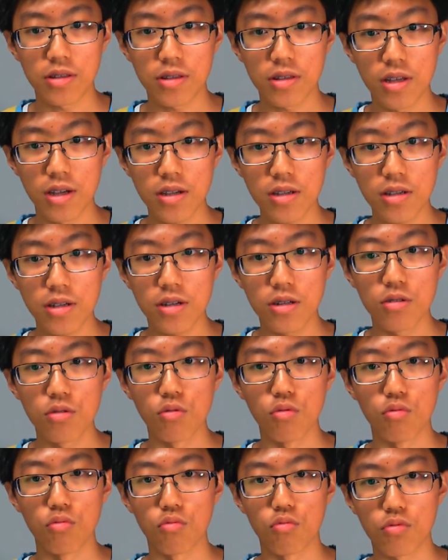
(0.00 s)
they
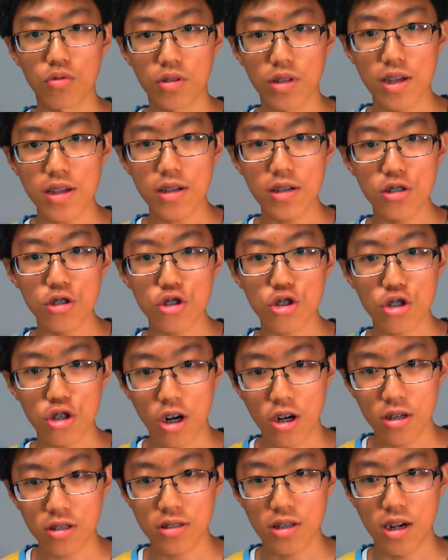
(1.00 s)
can
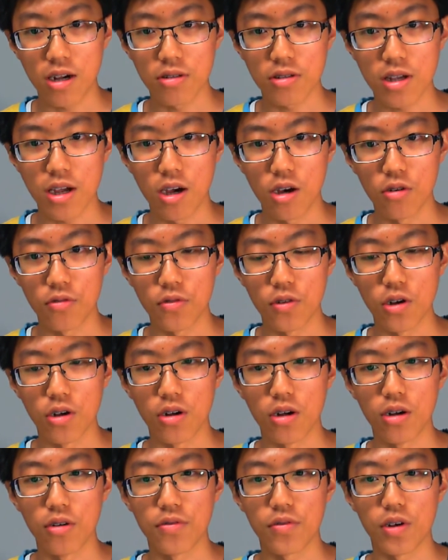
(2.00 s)
chunk down the health
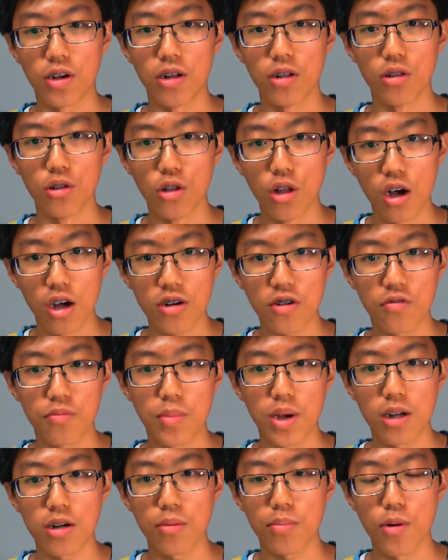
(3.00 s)
of a lot of
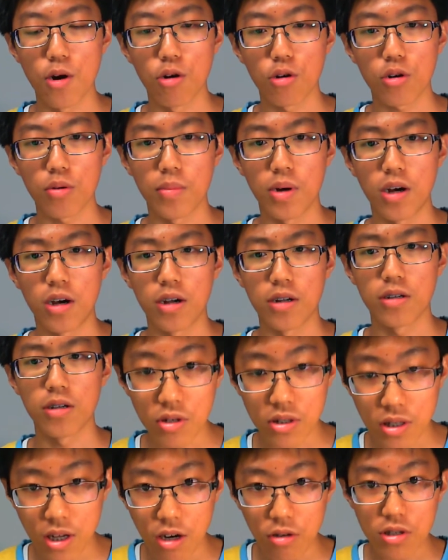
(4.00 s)
meta Pokemon
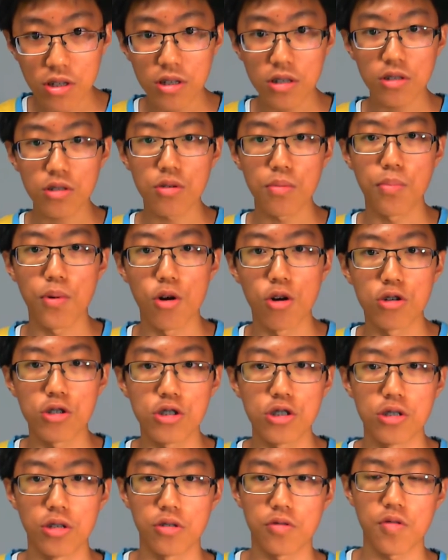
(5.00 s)
without needing to burn
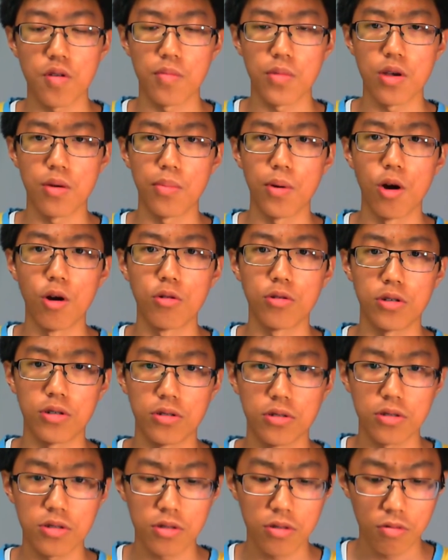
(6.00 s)
shields from the
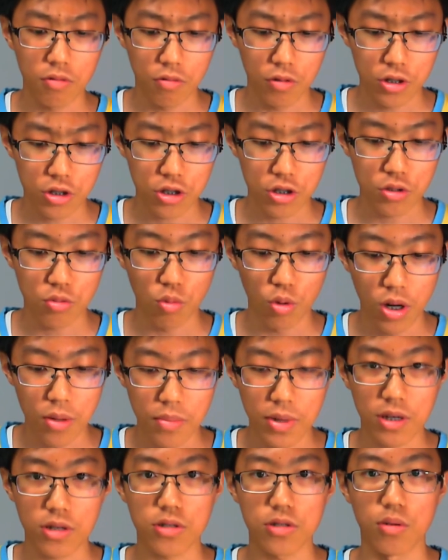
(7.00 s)
opponents, which is
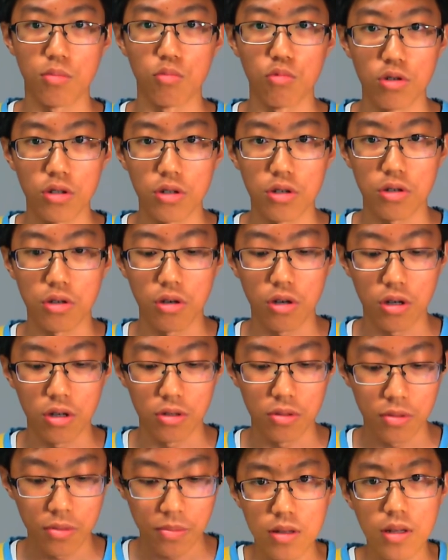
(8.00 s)
what makes them really
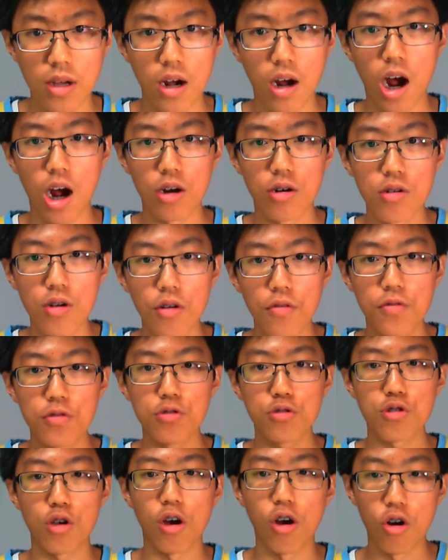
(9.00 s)
good. Now, I don't know if
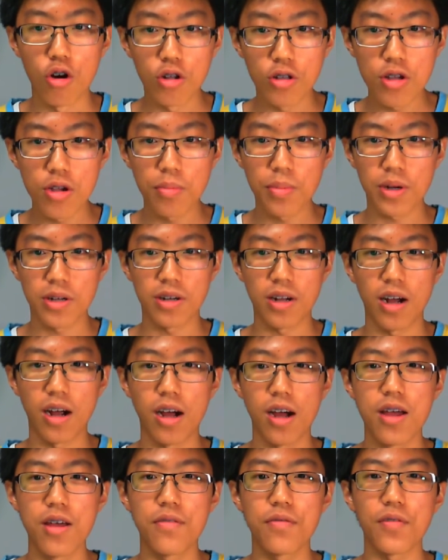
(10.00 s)
you saw earlier, but
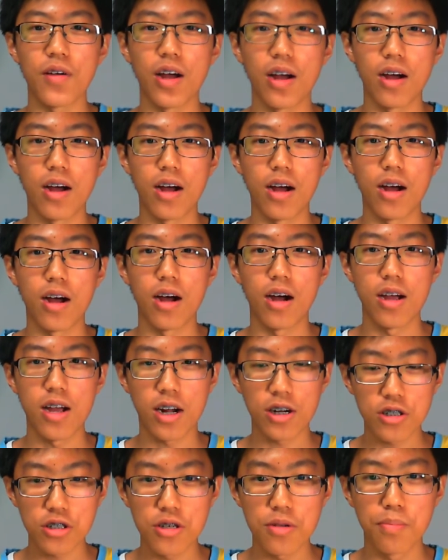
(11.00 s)
I
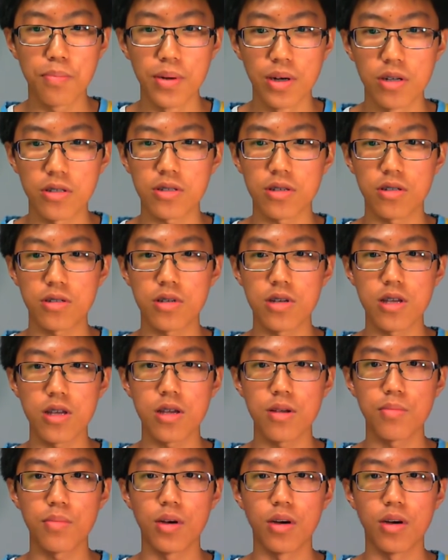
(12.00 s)
actually built a team